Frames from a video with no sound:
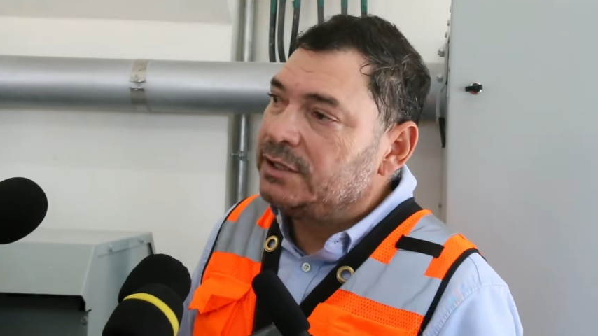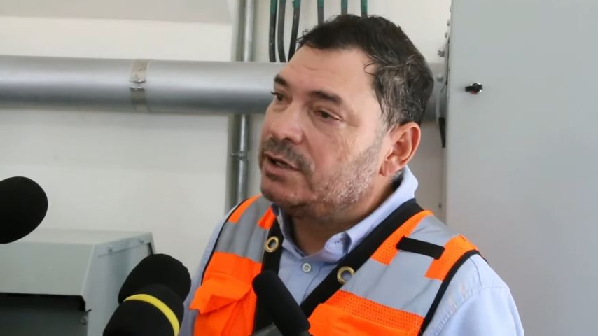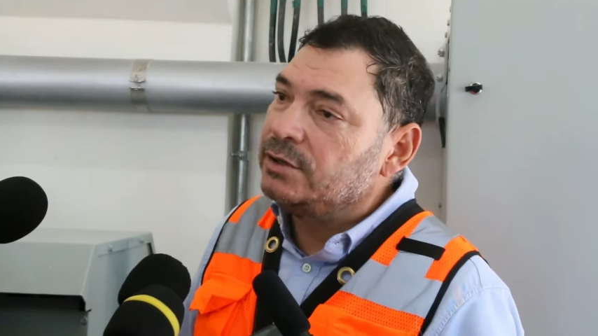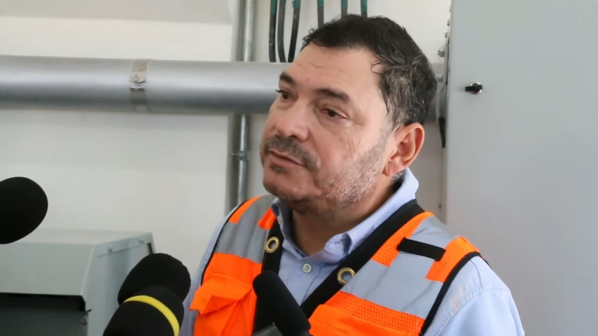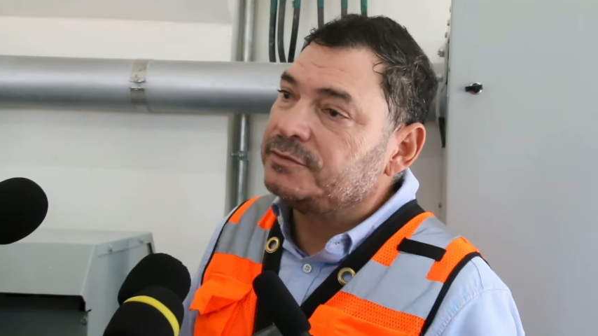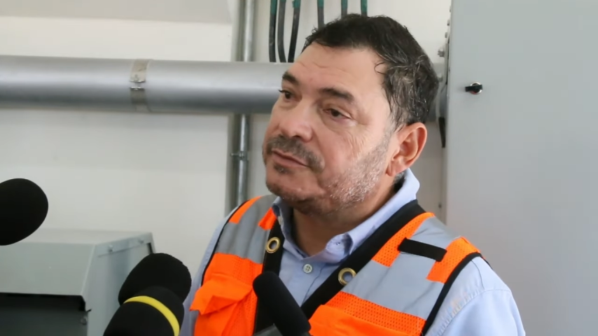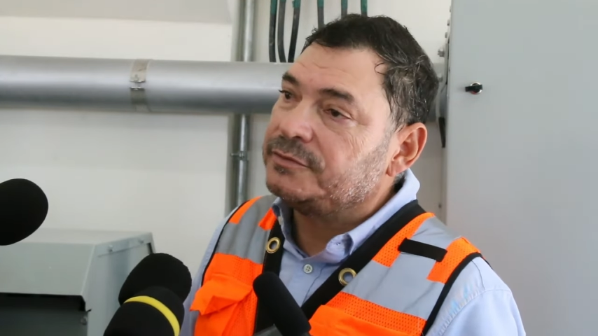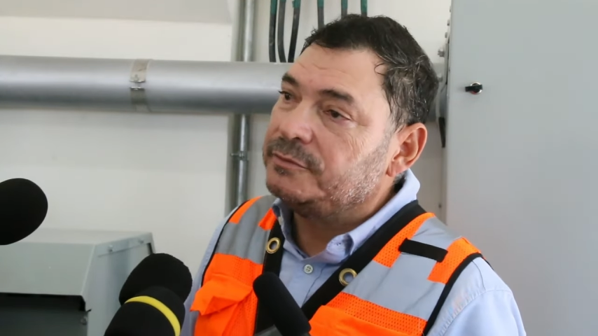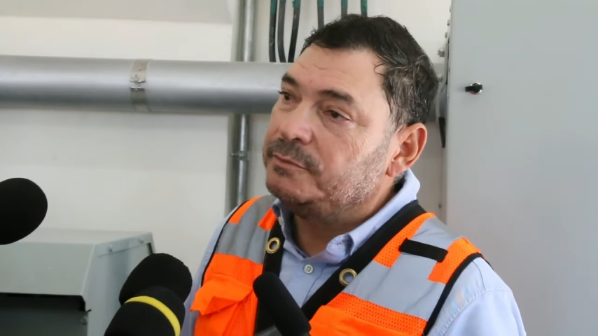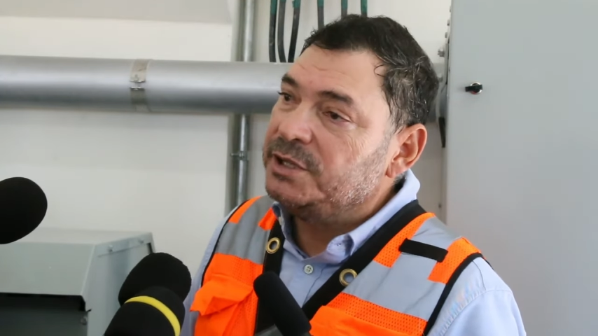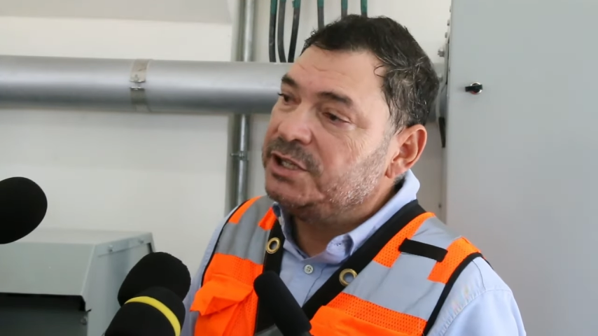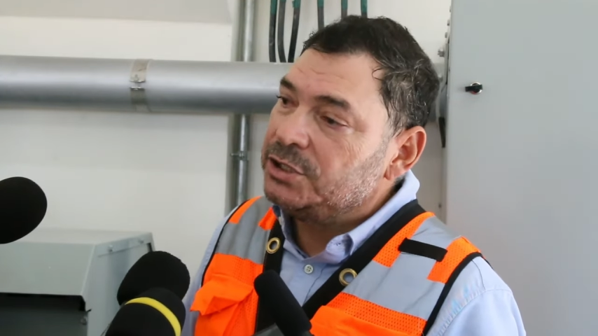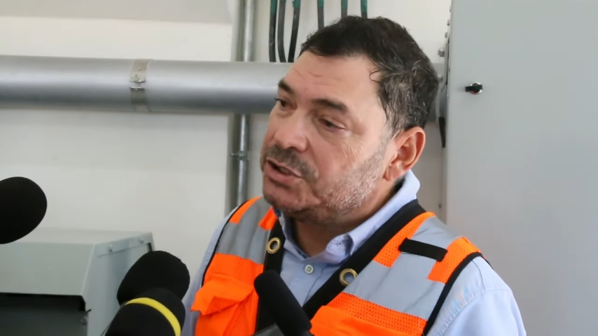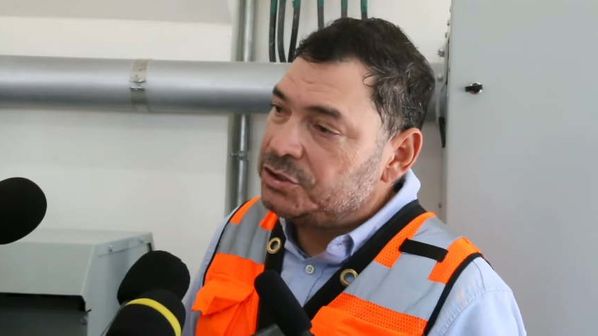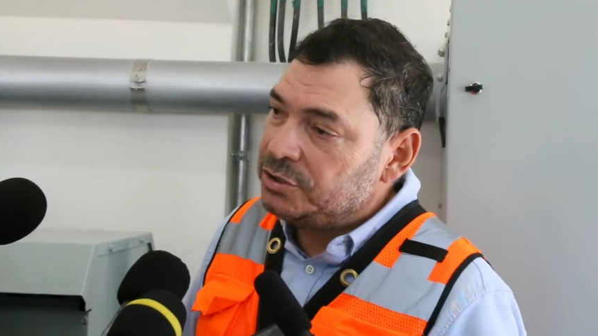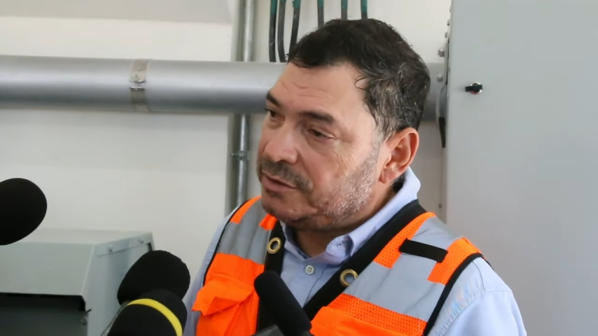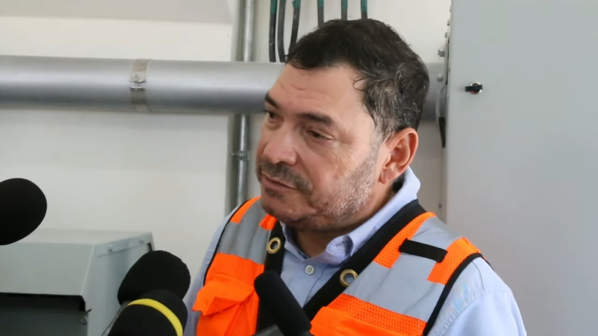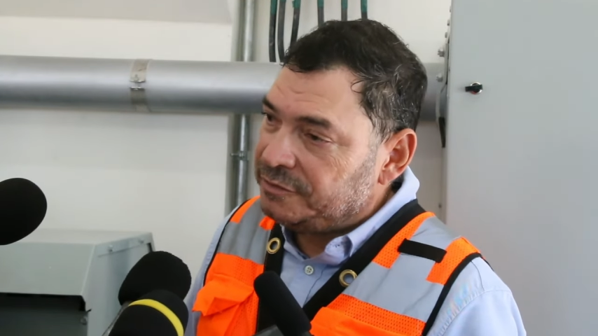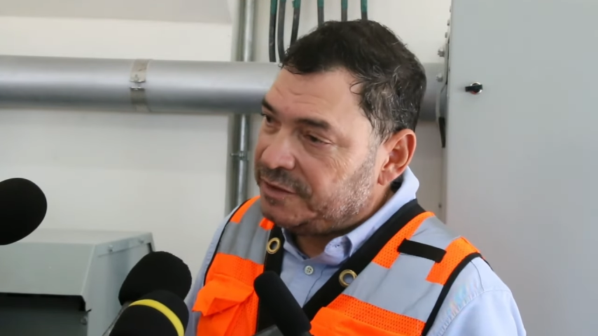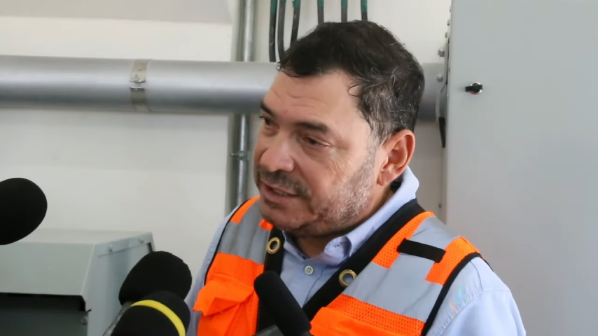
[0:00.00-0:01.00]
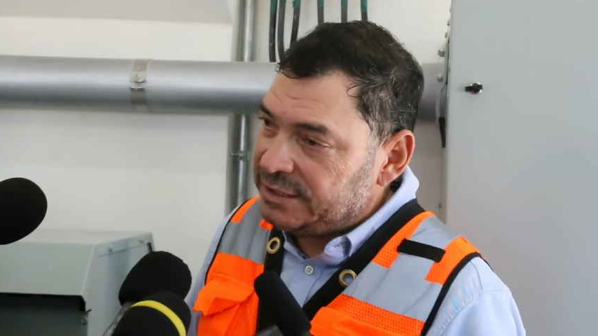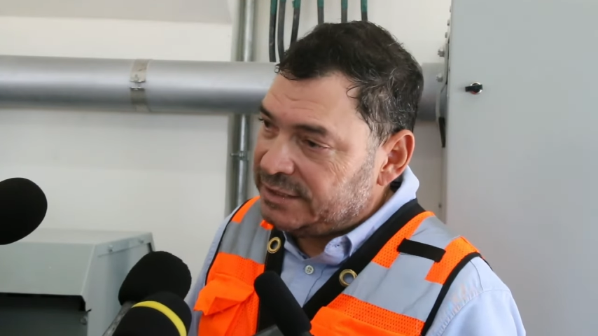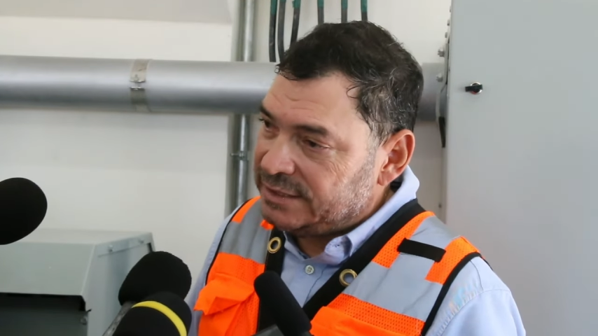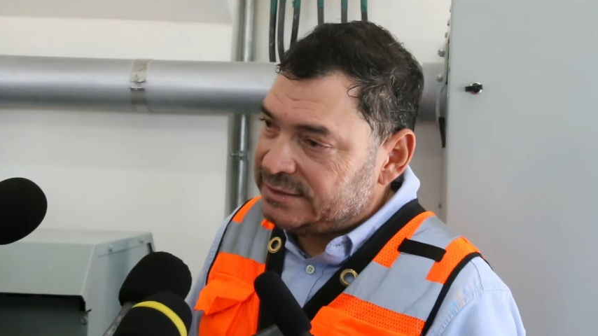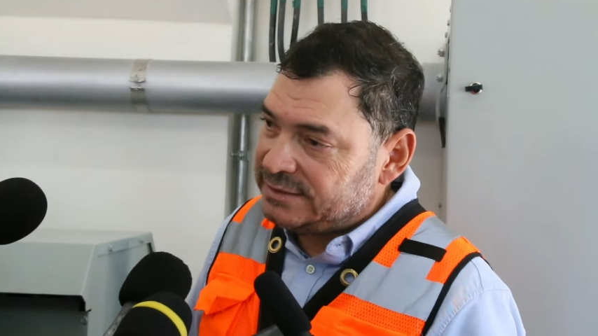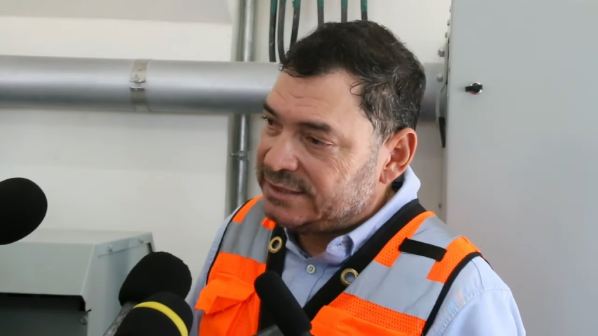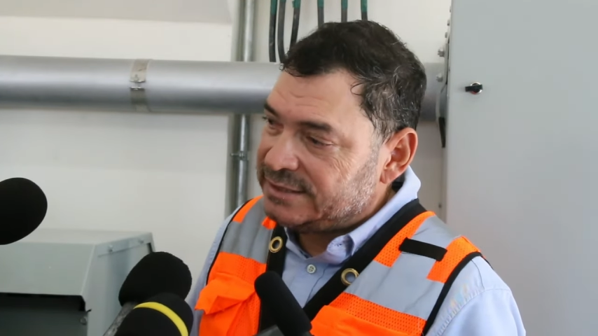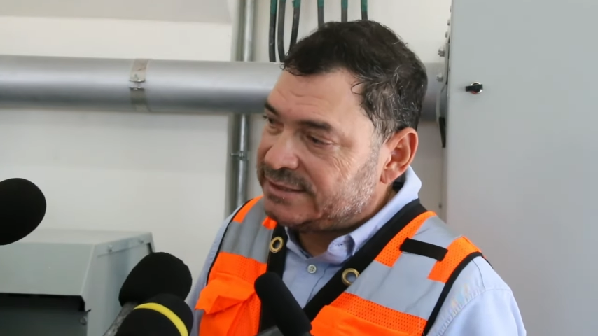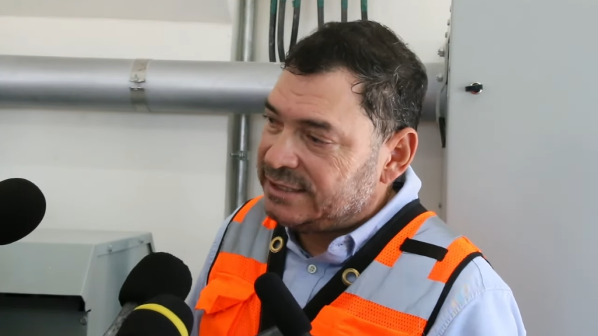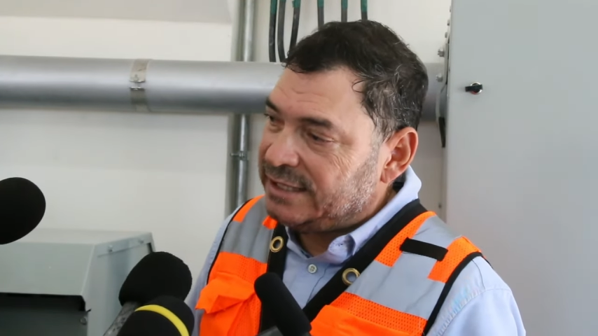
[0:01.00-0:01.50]
of Ministry of Finance
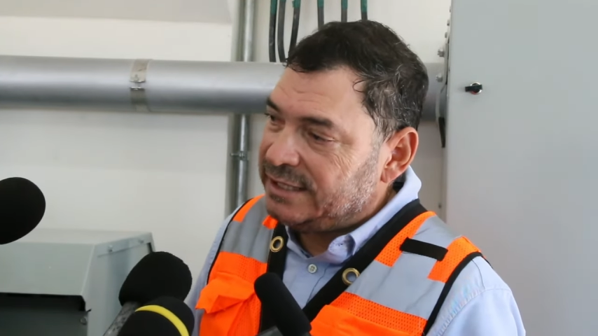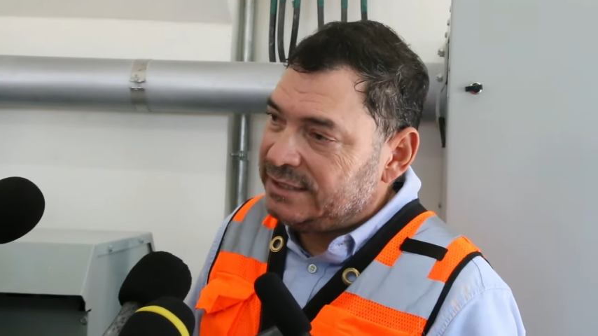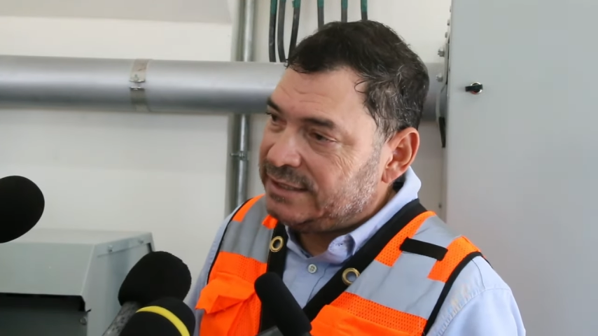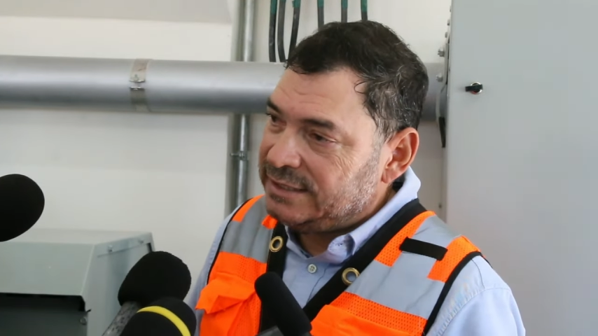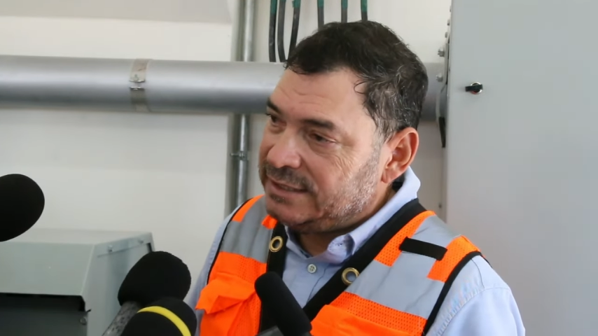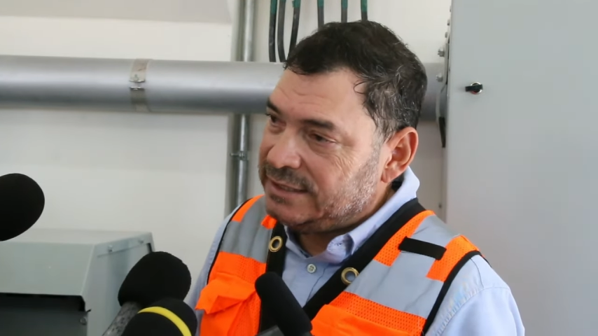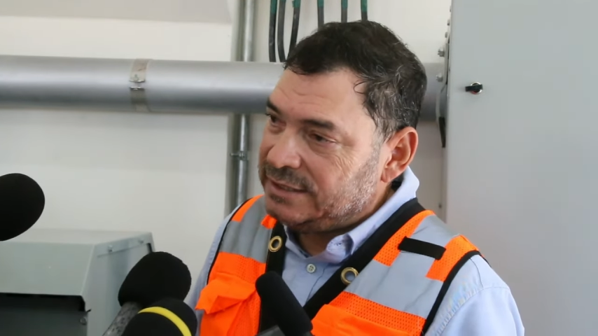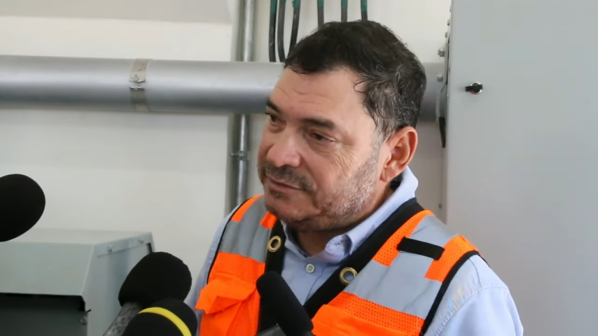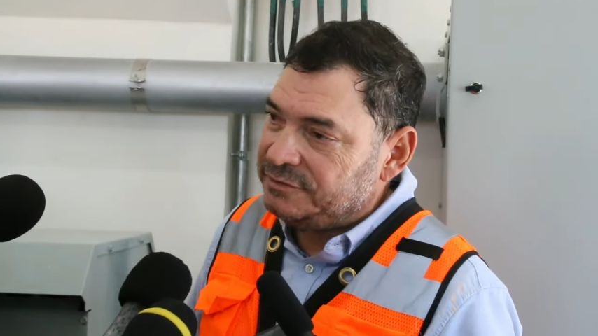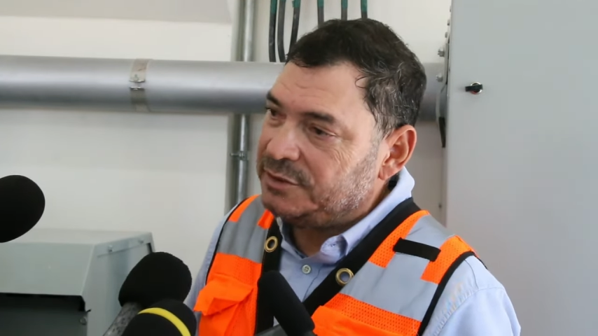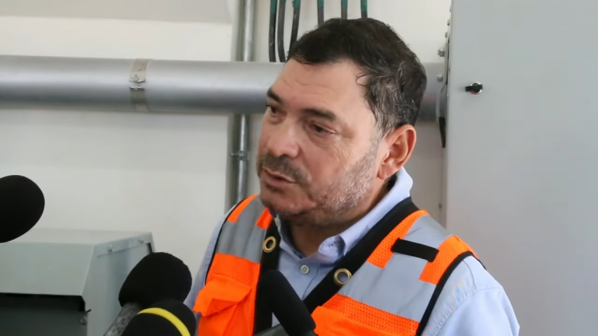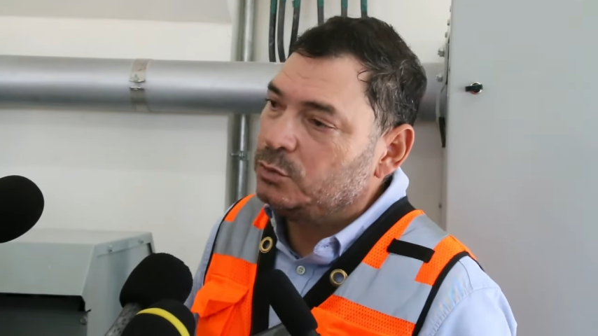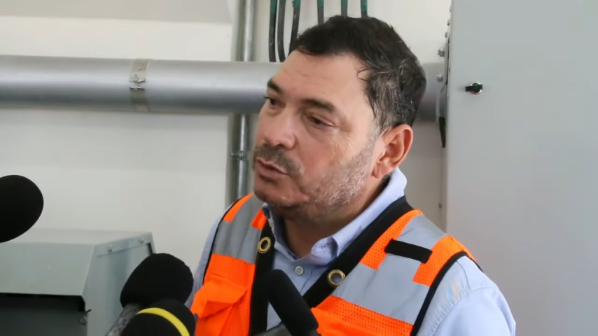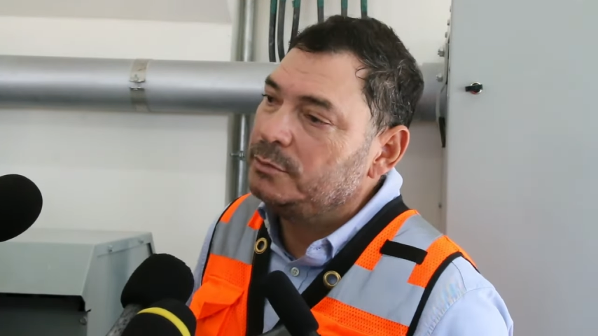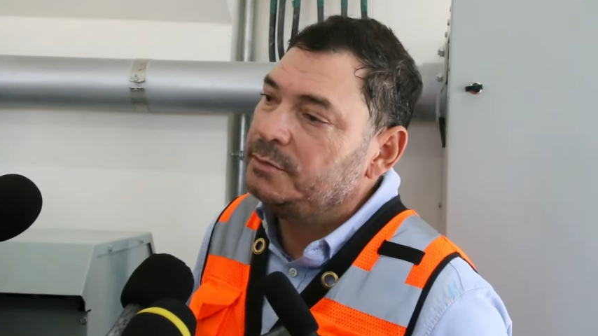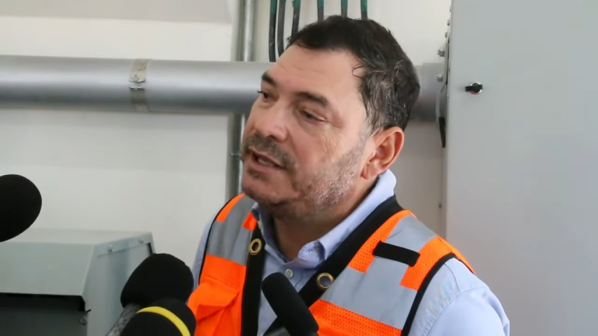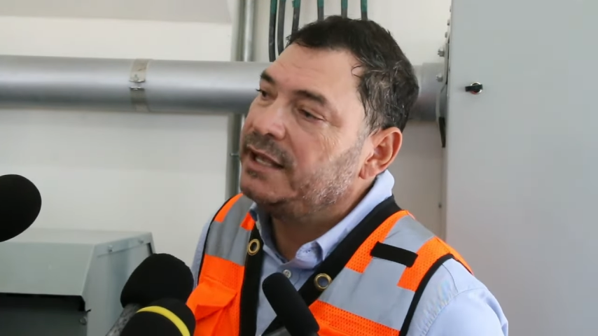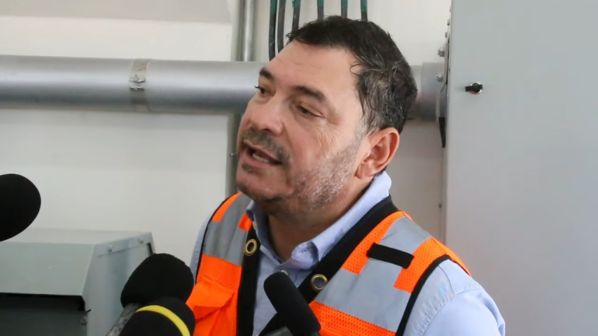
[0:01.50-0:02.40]
deciding if it will be